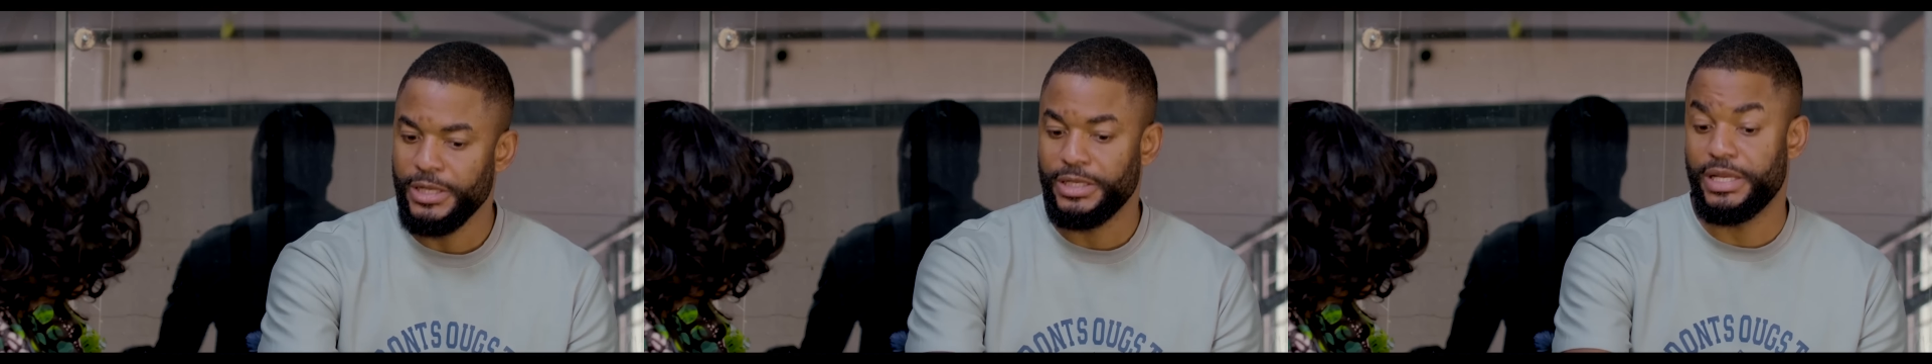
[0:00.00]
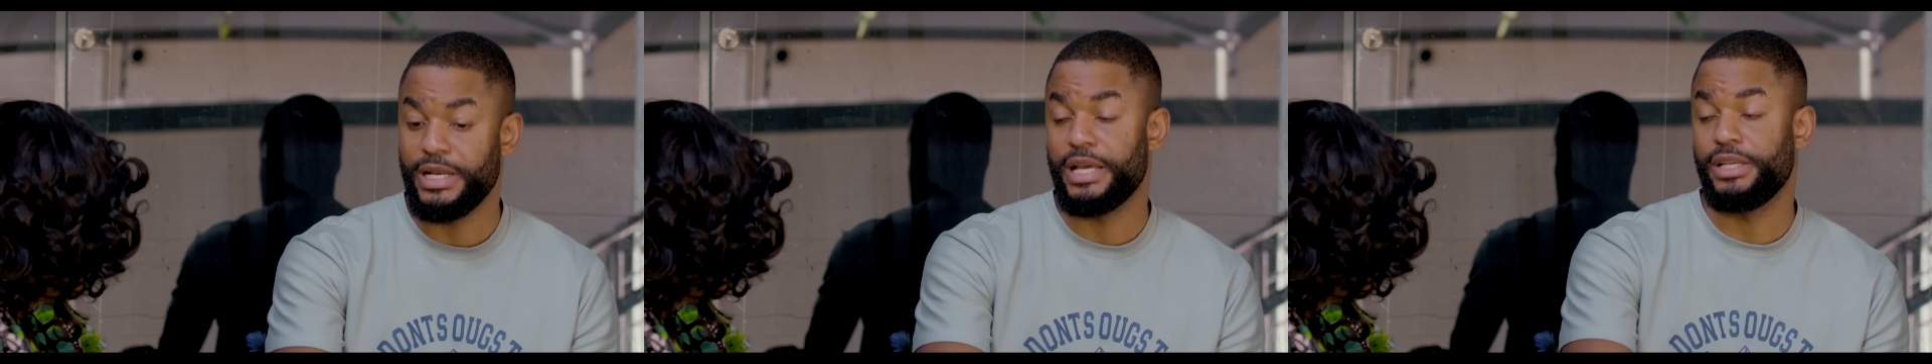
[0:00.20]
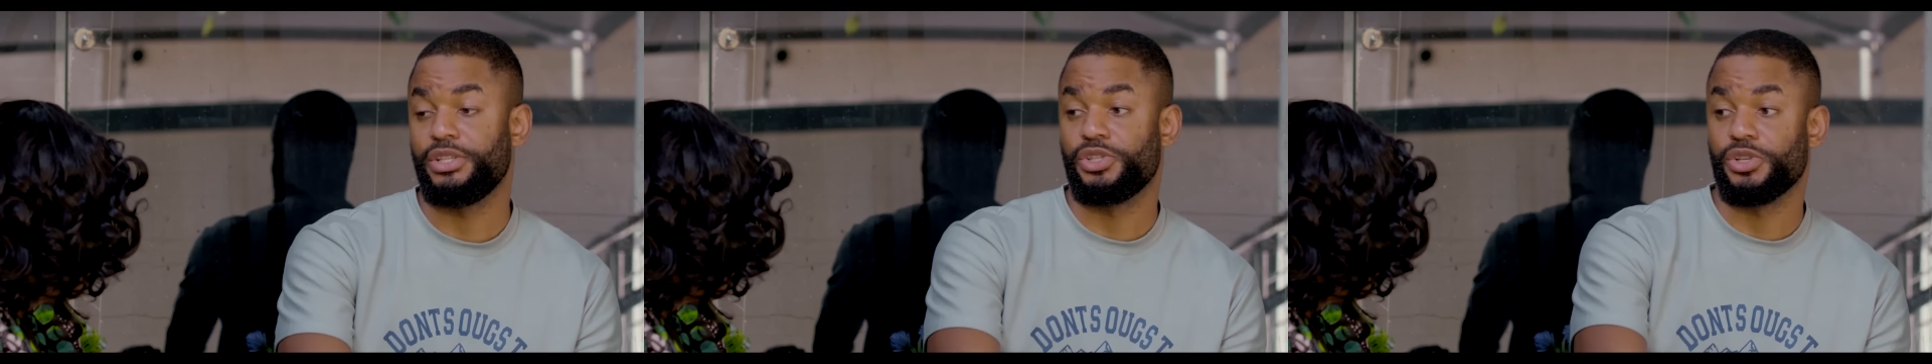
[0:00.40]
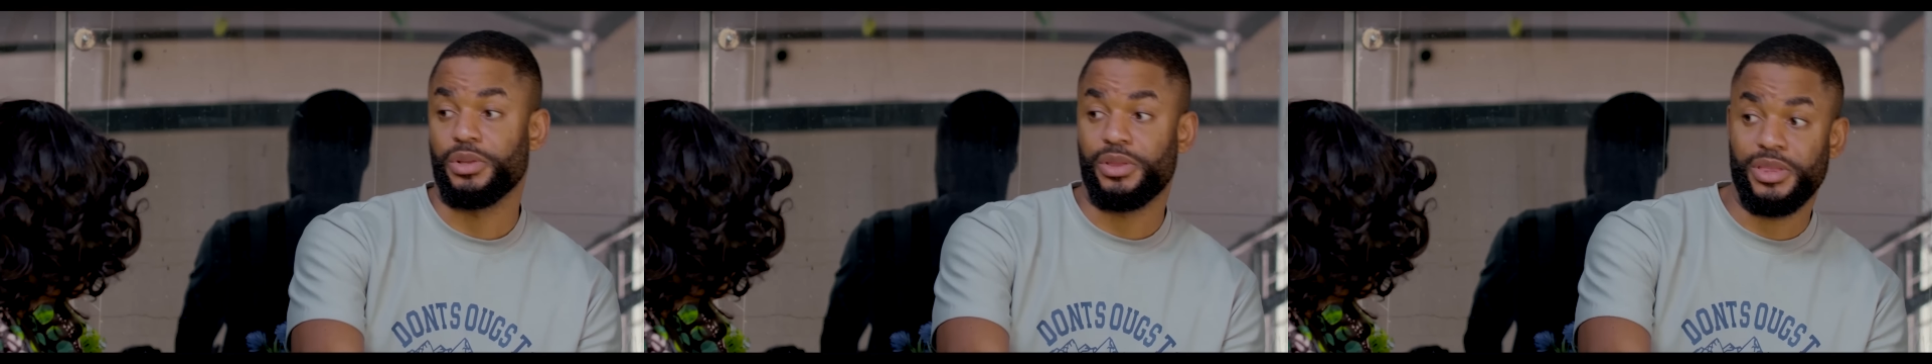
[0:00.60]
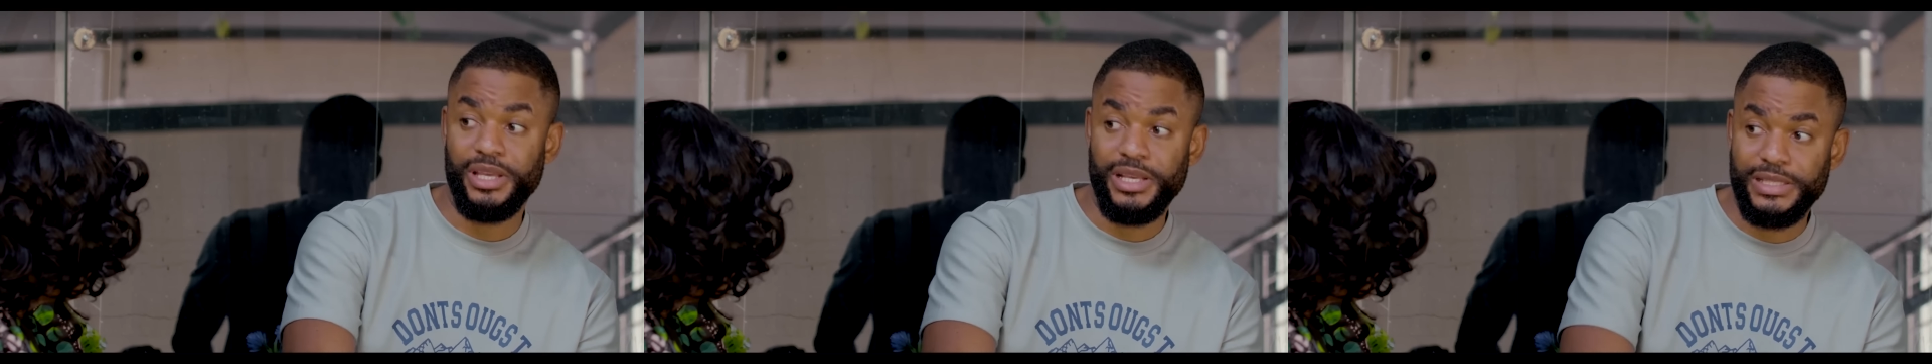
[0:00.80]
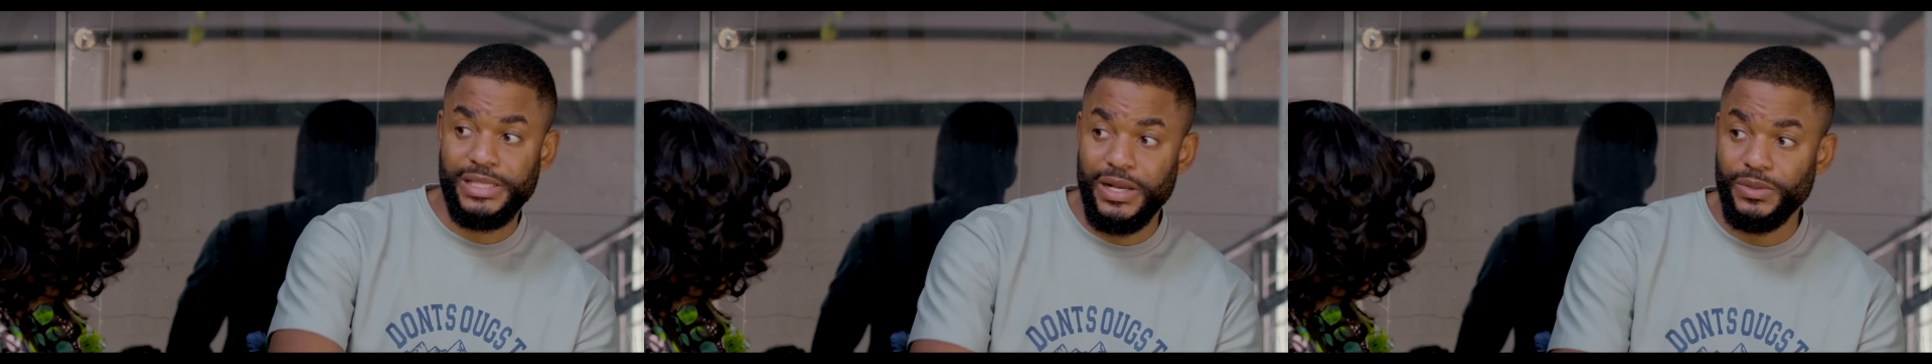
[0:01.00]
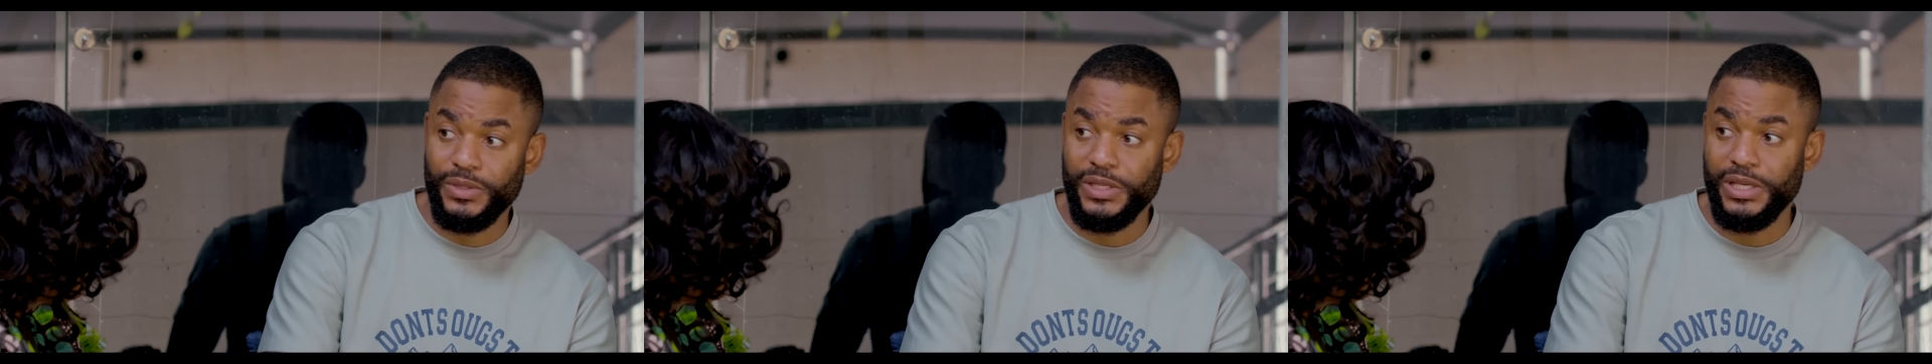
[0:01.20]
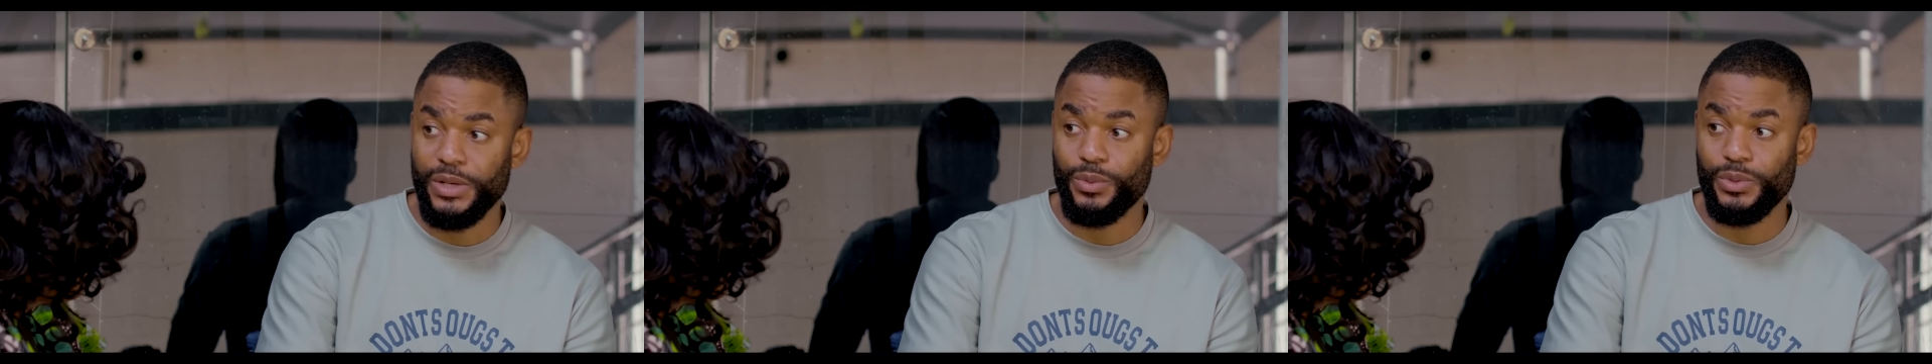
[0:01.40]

Then I sort things out here.